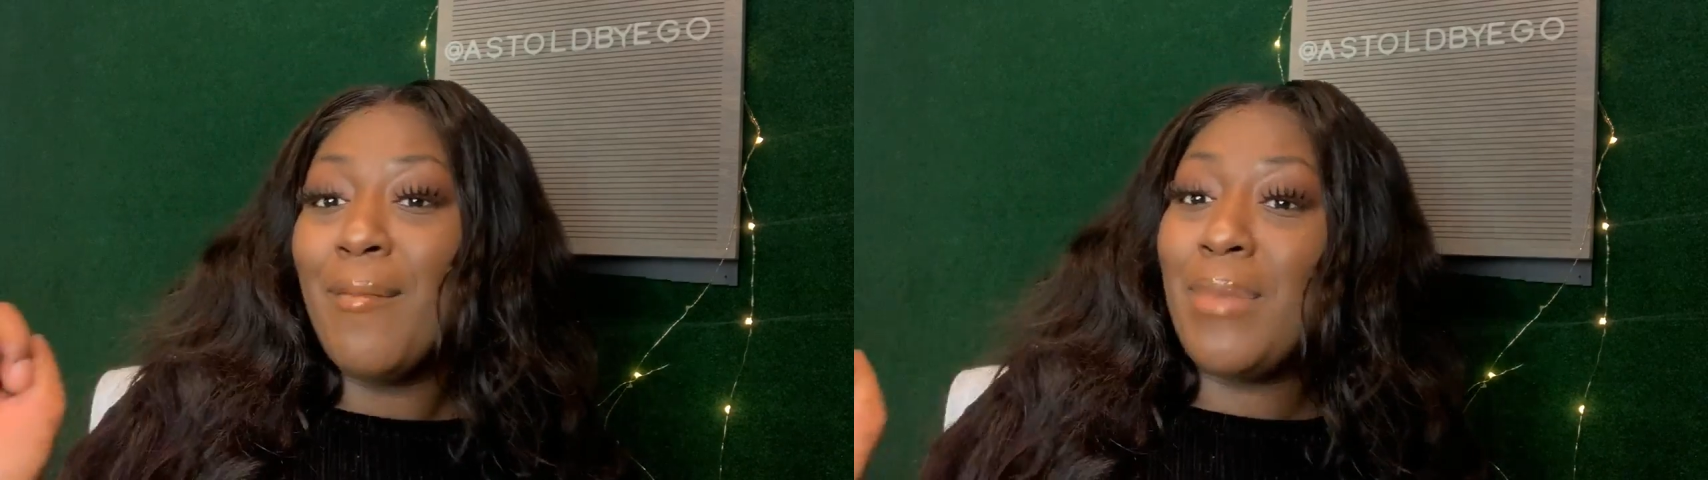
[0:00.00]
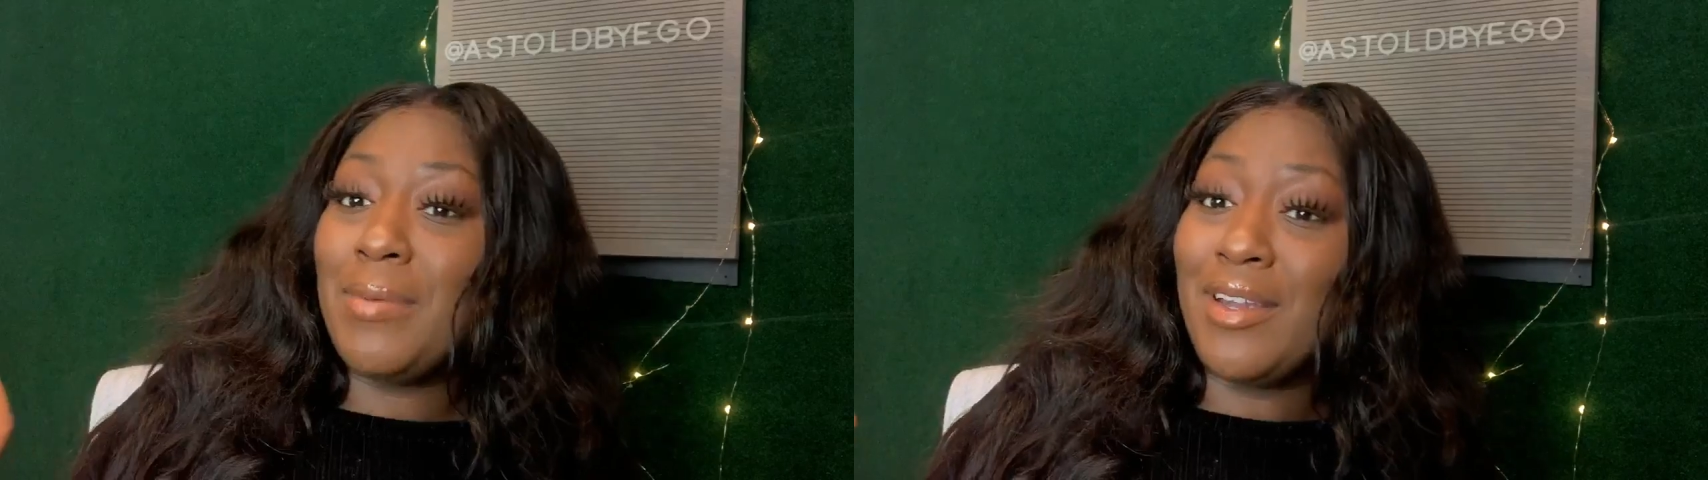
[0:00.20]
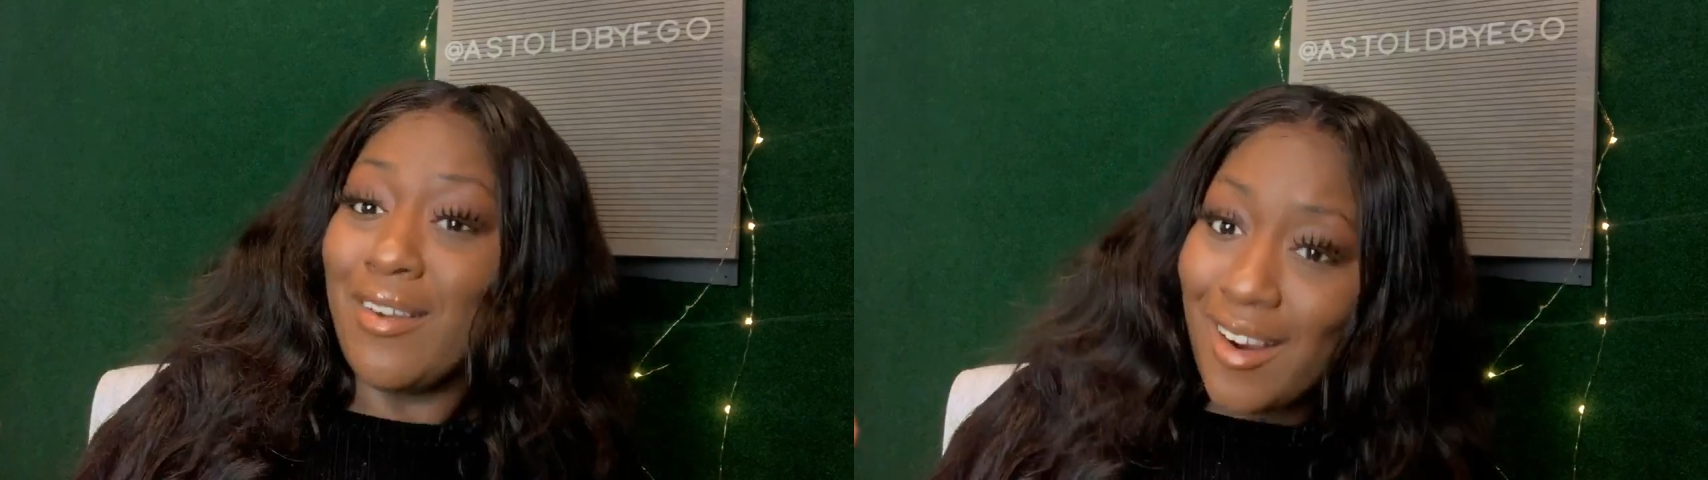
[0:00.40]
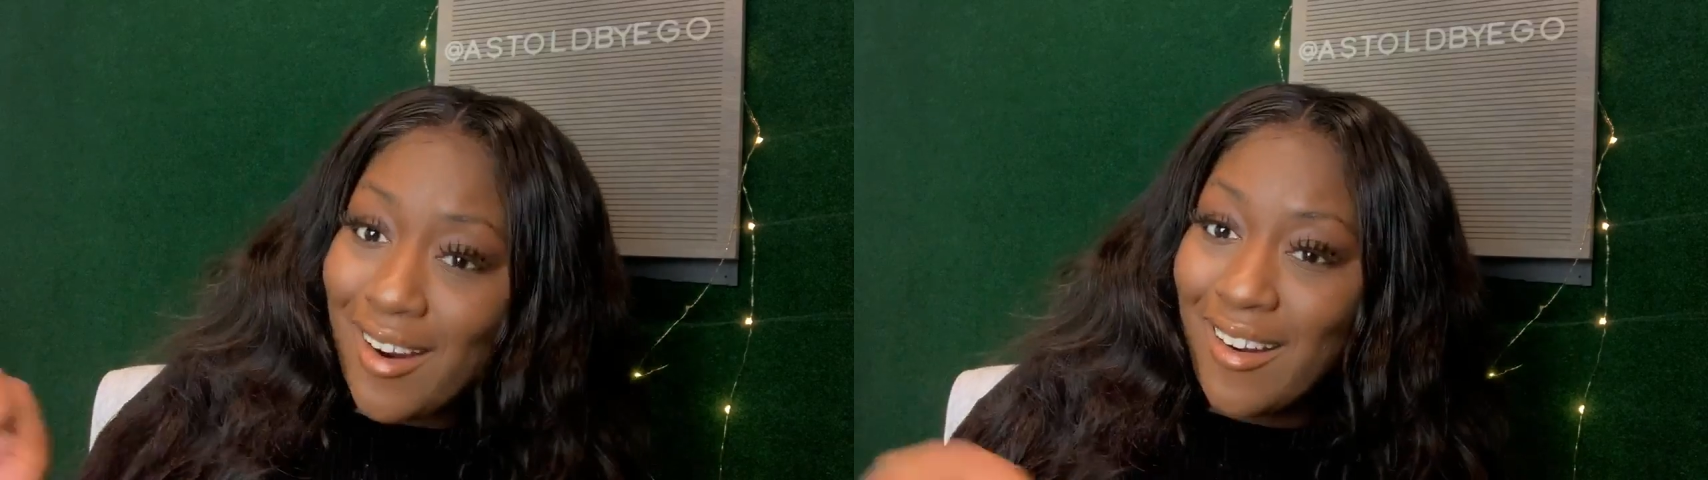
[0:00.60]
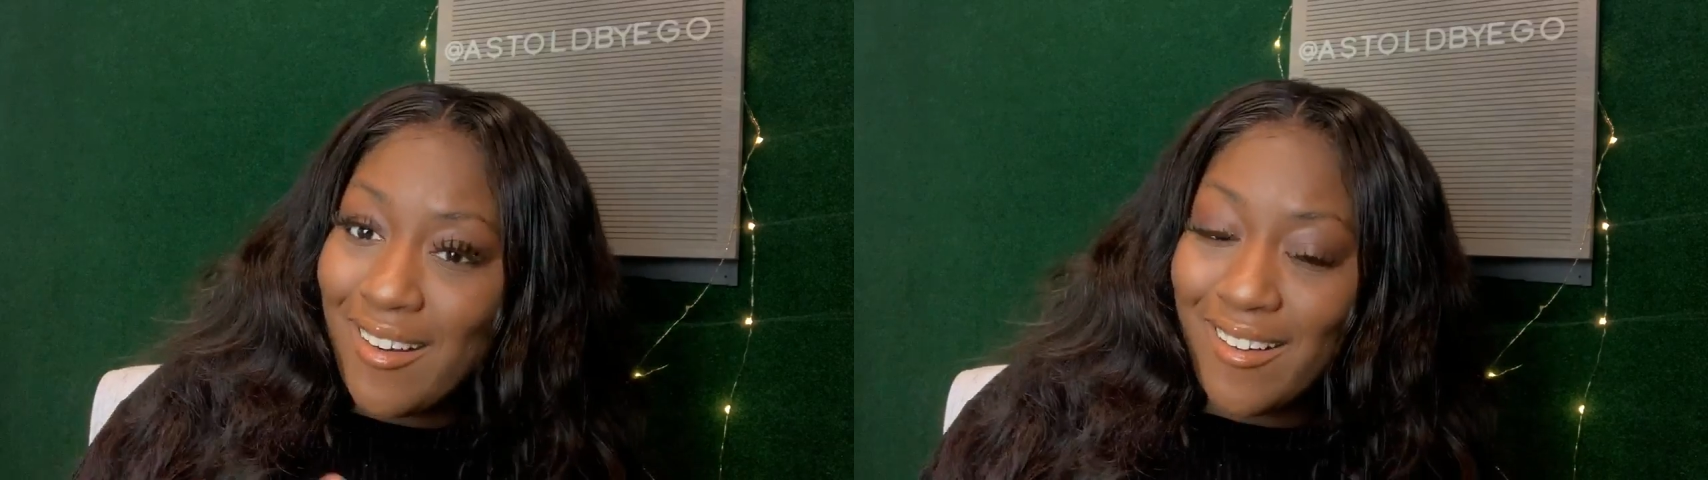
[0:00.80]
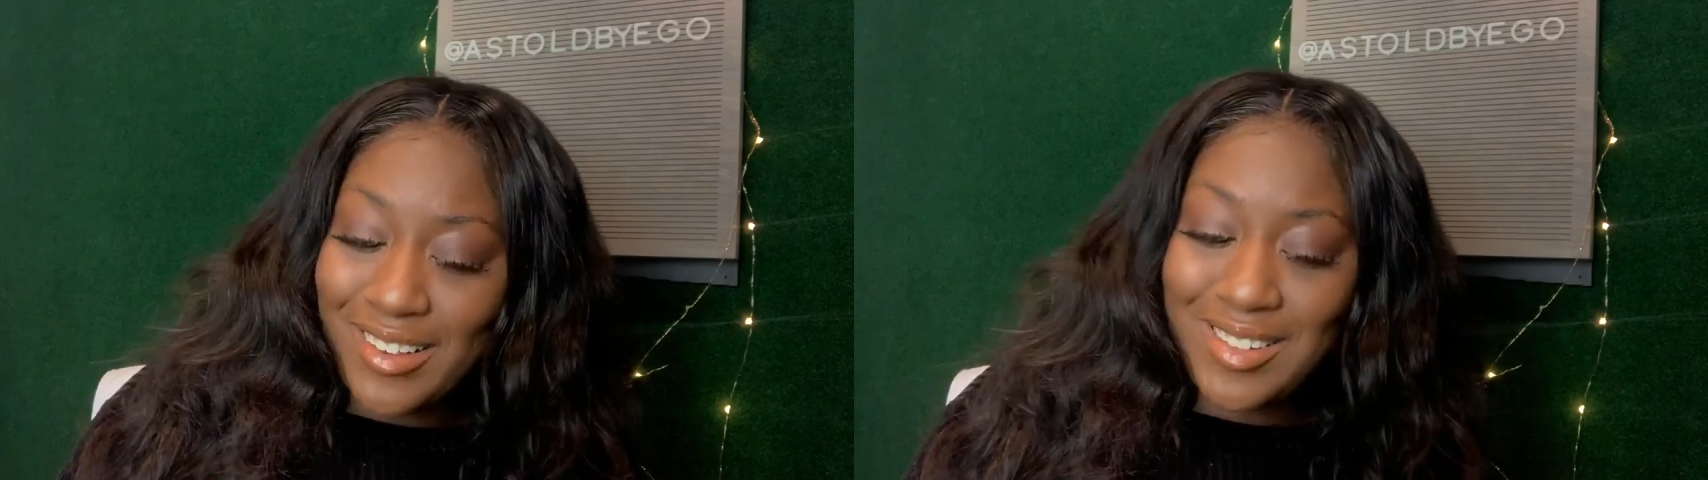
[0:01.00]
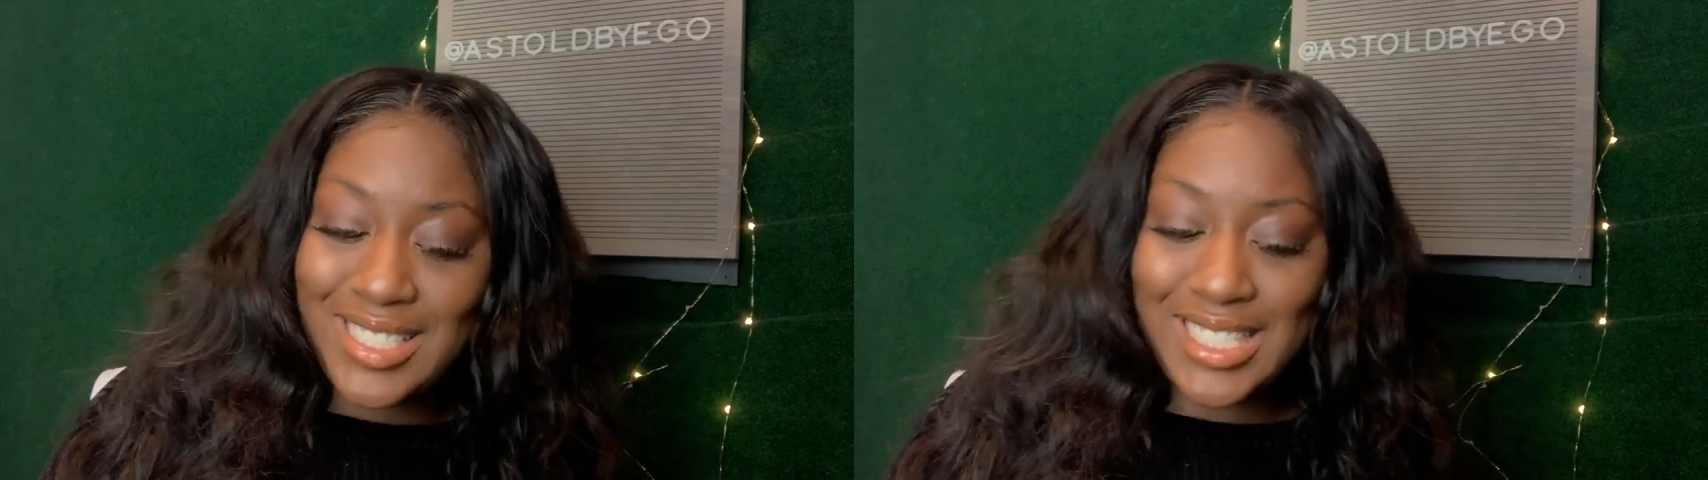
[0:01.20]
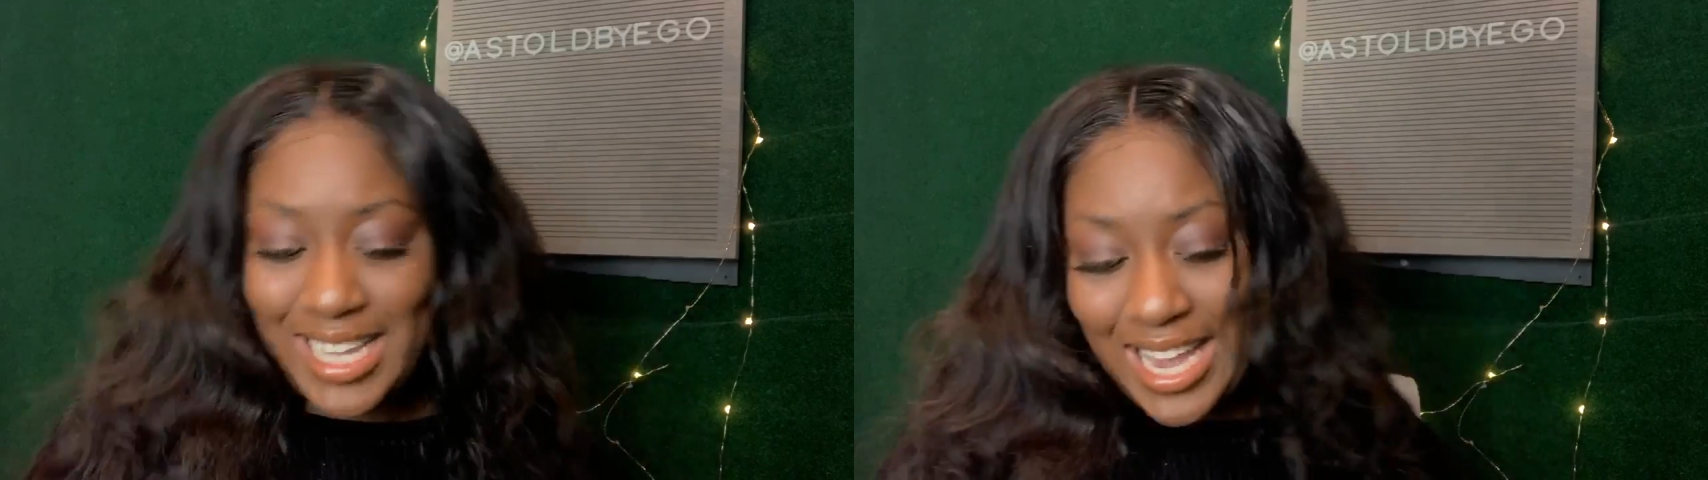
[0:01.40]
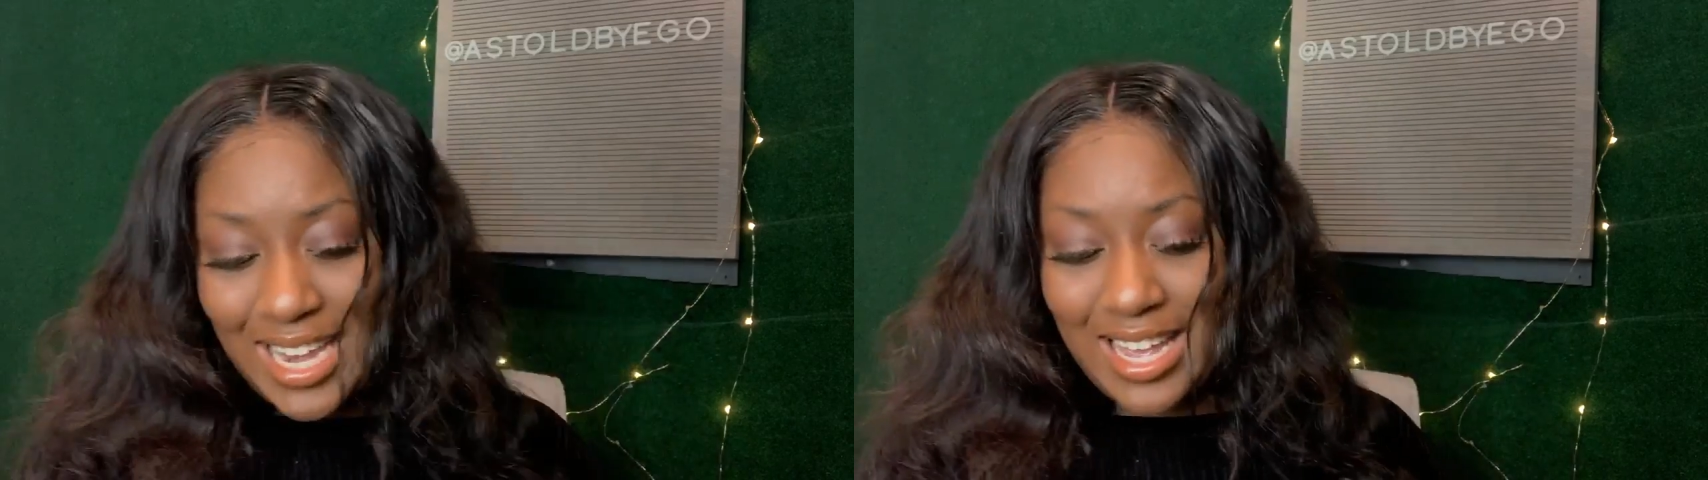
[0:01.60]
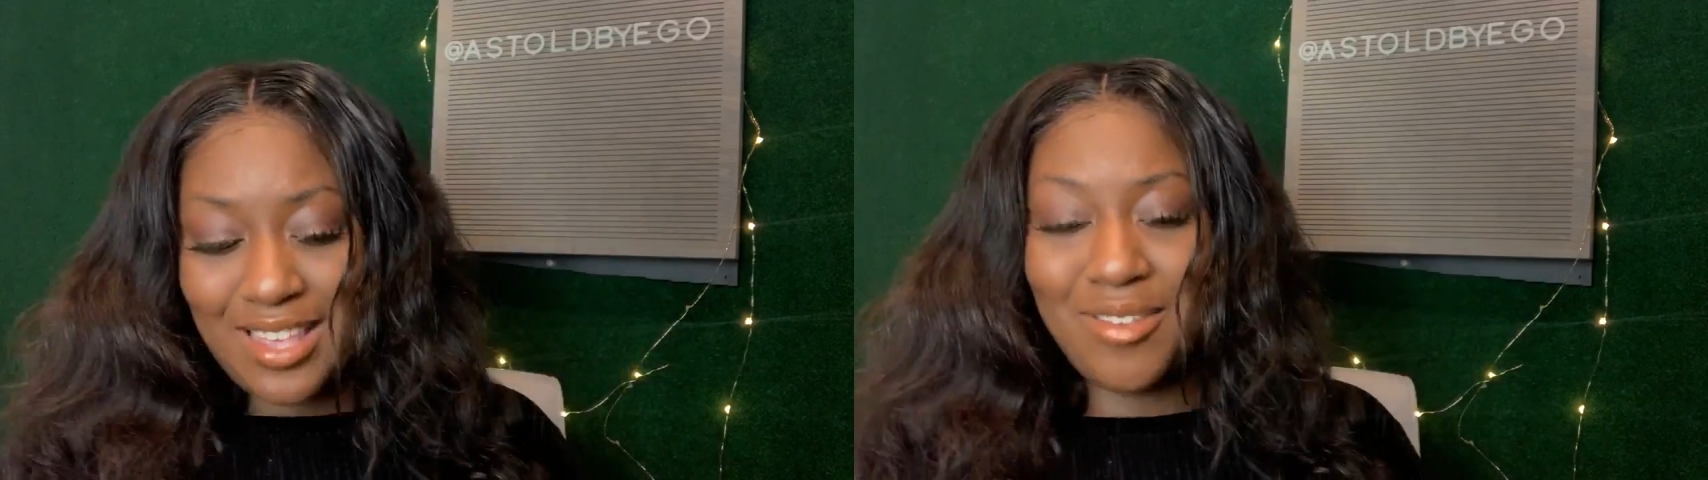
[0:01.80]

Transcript: baby girl, you slayed it,